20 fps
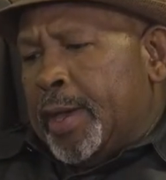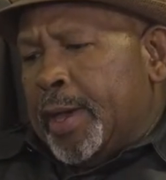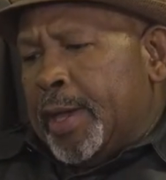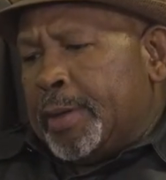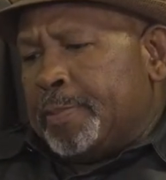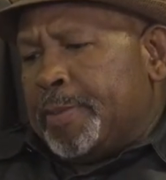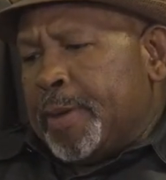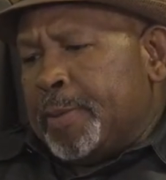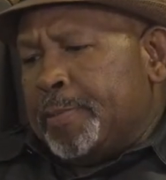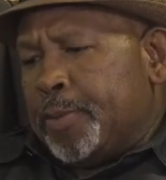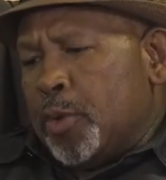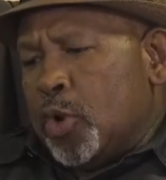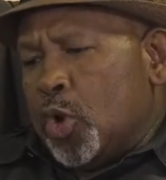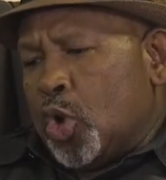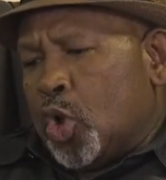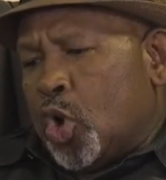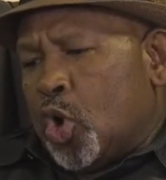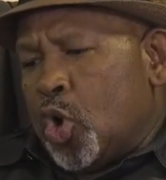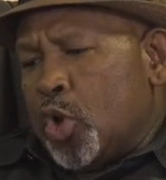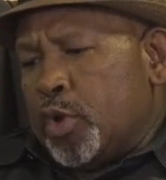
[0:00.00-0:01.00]
and
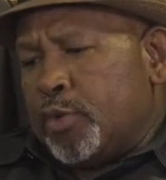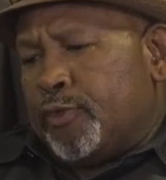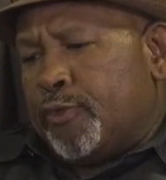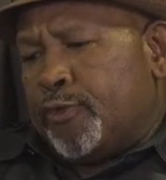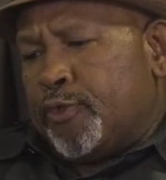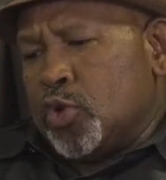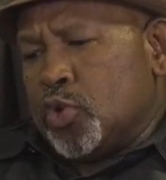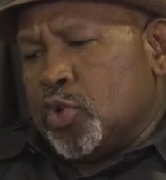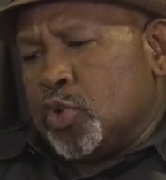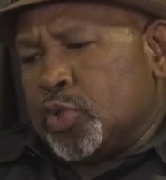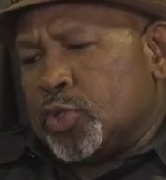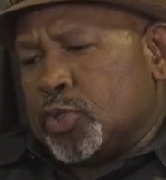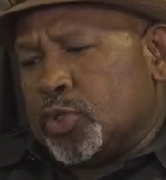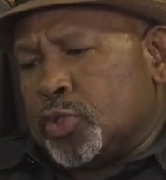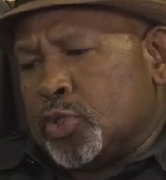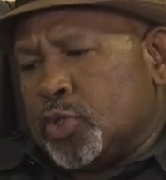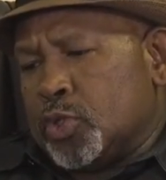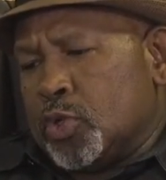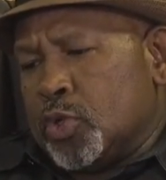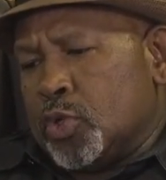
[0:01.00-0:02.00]
people
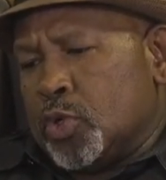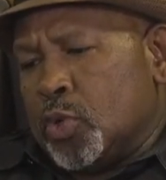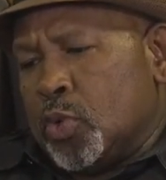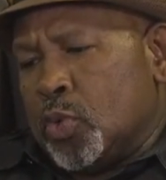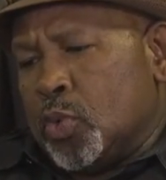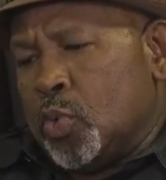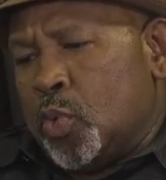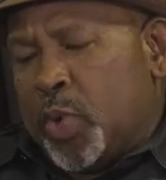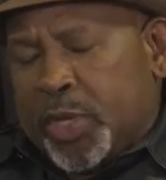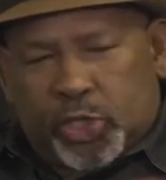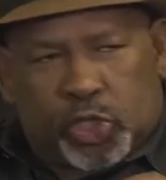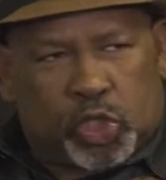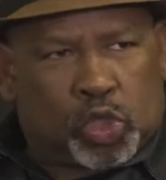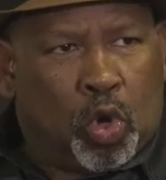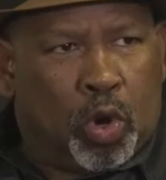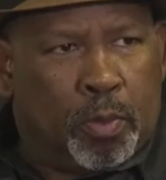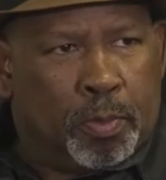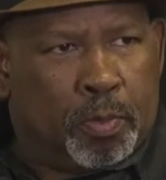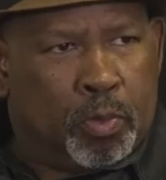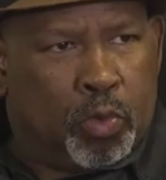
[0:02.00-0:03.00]
confuse
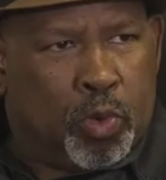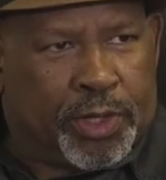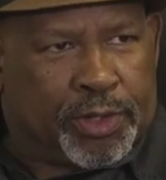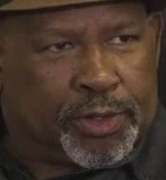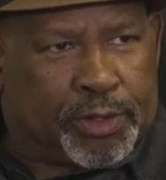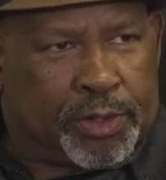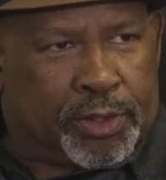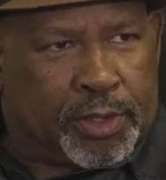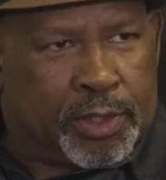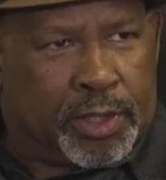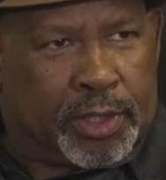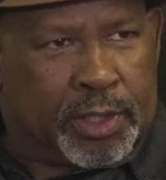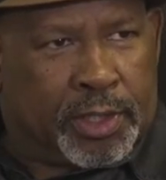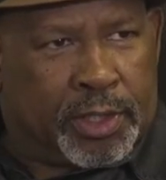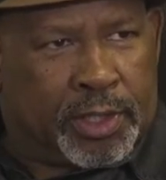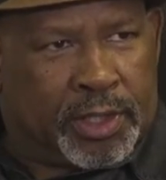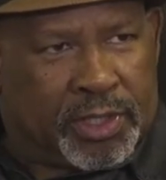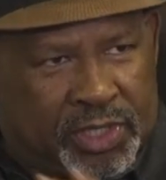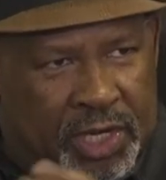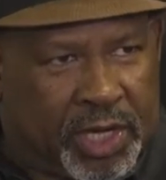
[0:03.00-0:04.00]
wisdom with
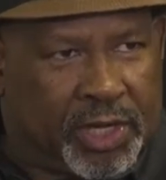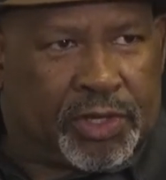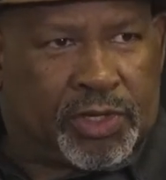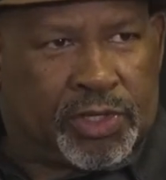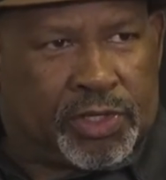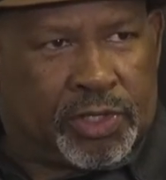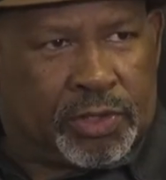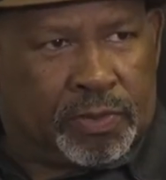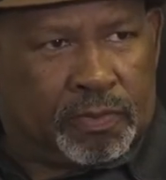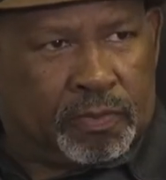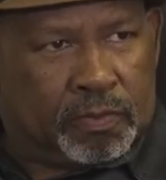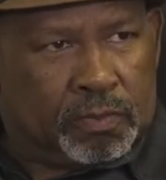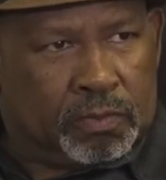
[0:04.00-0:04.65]
integrity.